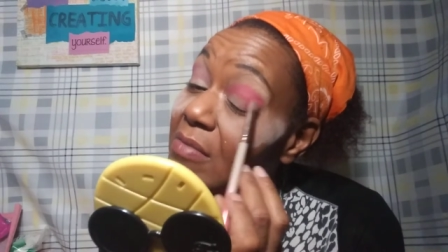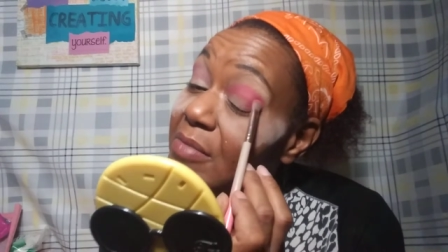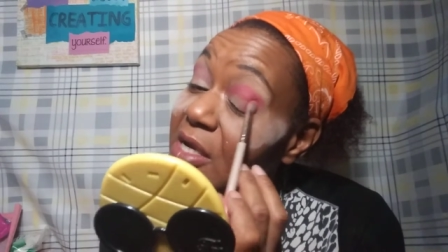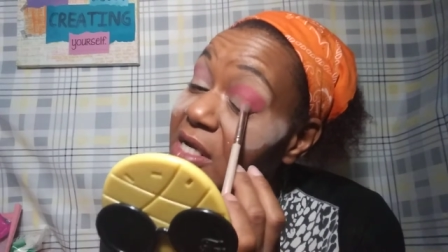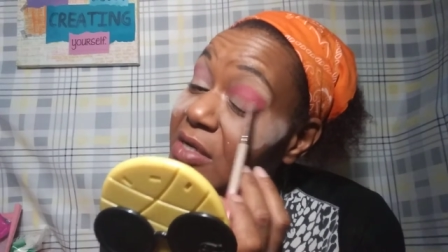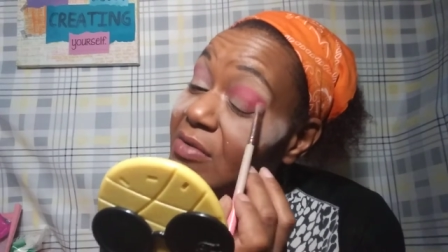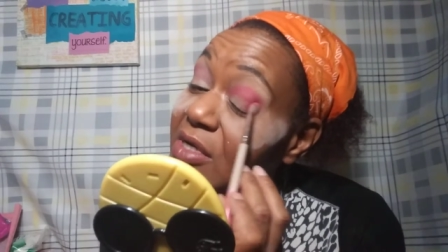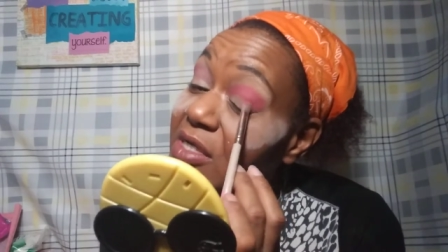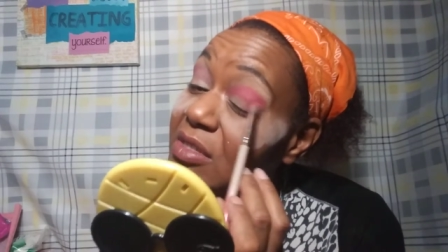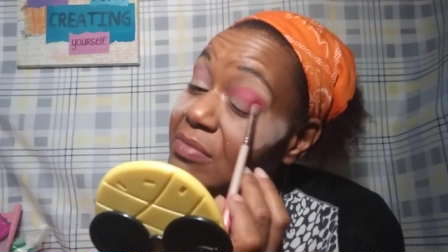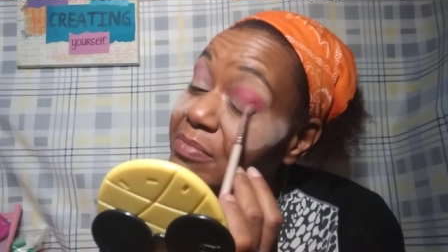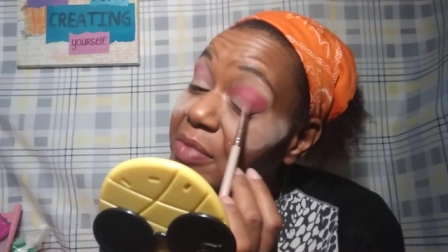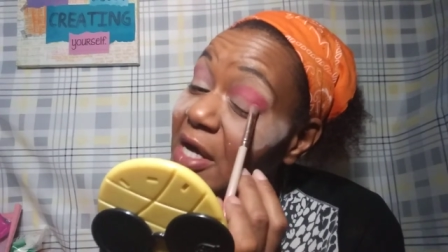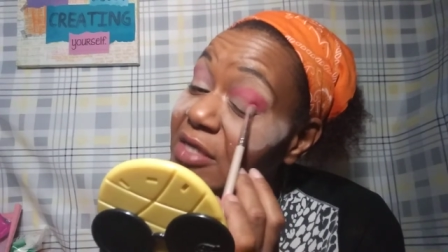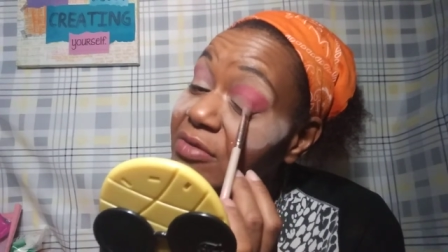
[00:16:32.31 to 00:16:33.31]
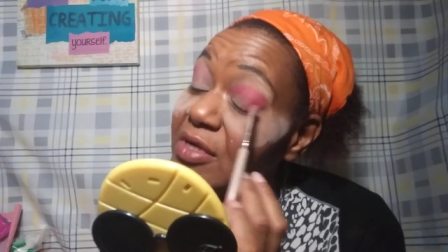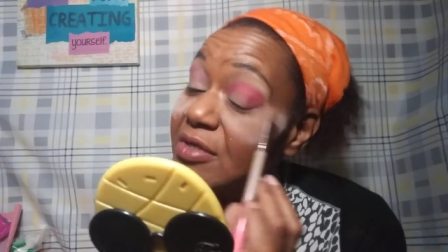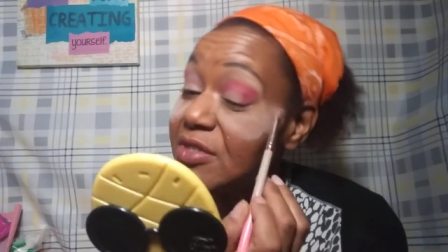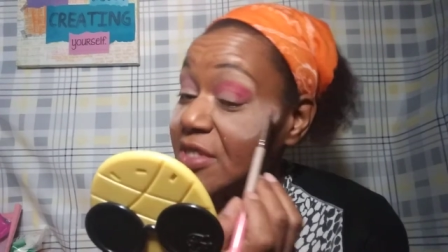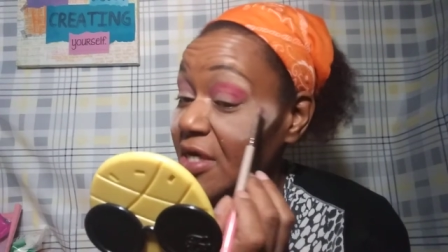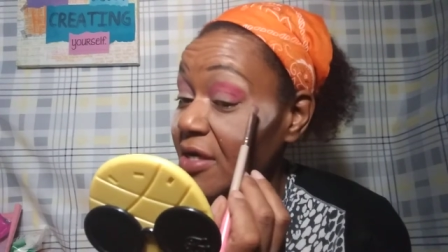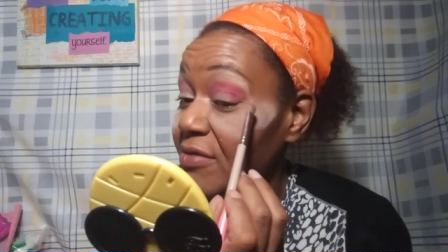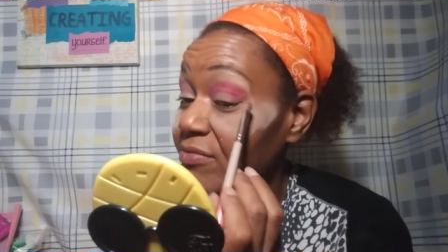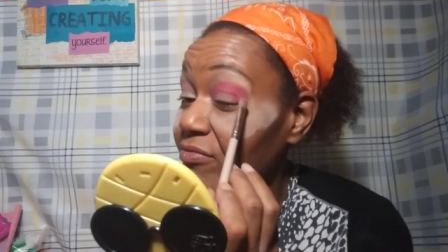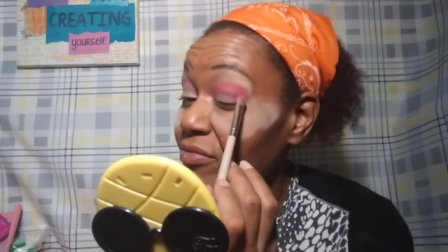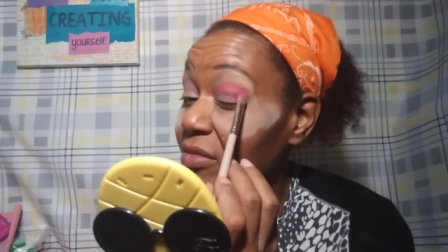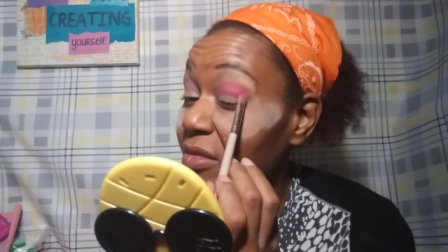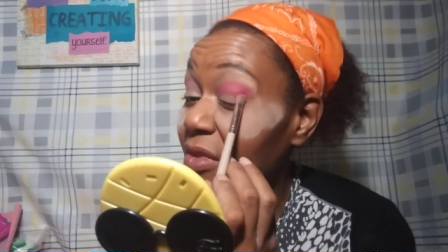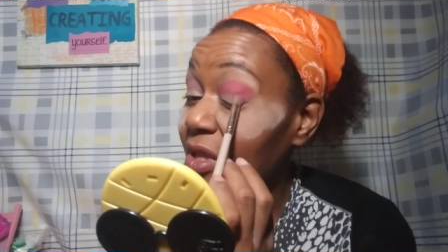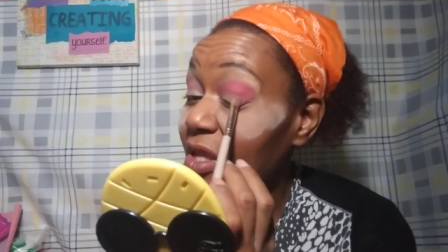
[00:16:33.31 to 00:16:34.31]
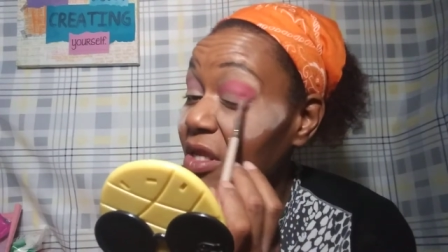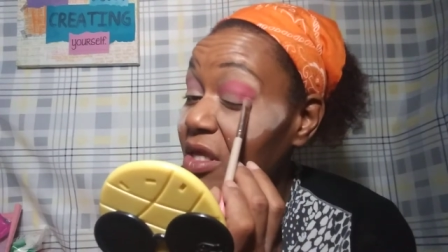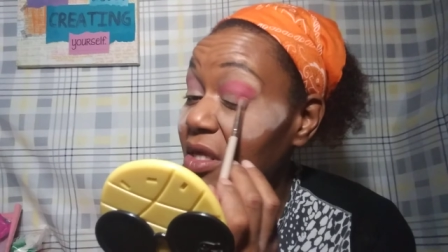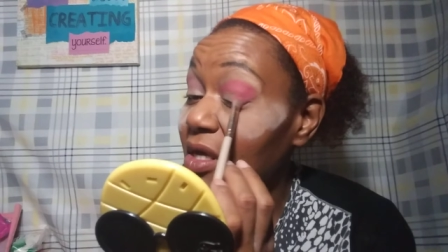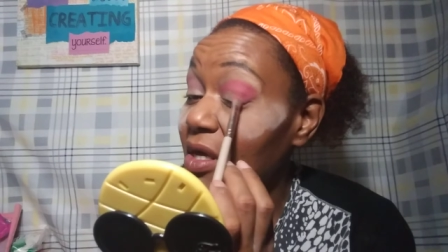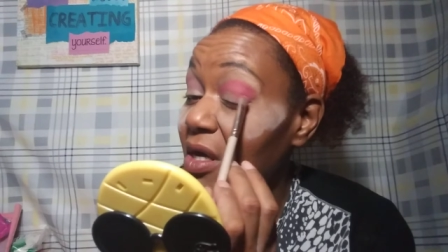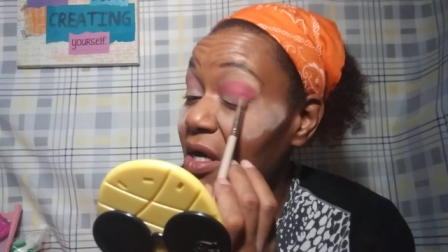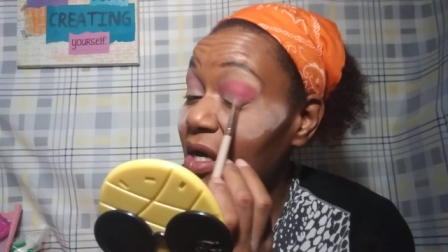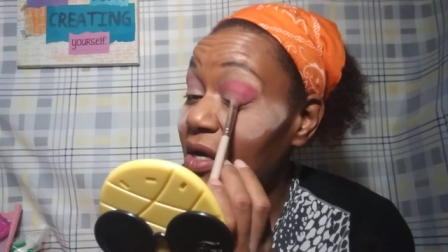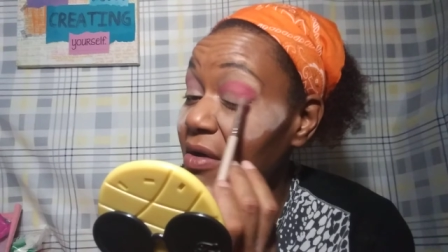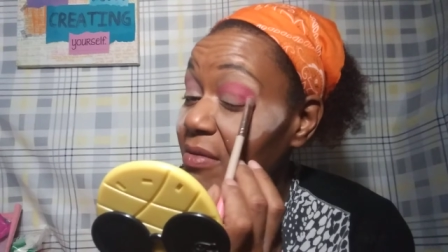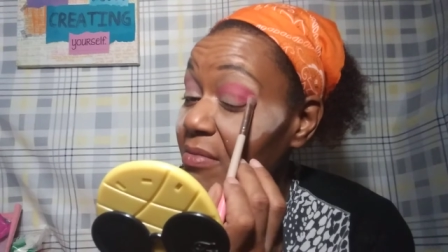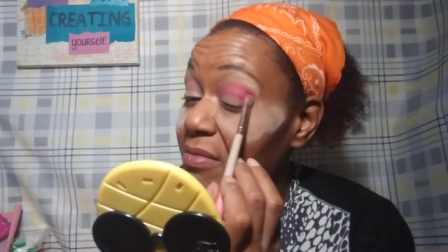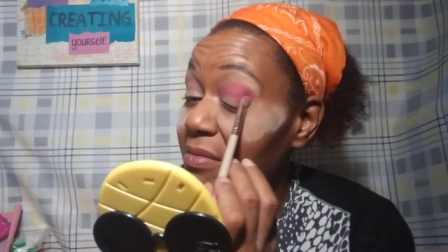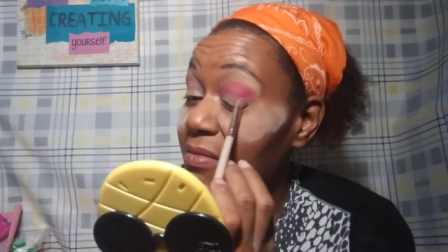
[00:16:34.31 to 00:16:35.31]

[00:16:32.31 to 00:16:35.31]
But anyways, back to what I was saying um,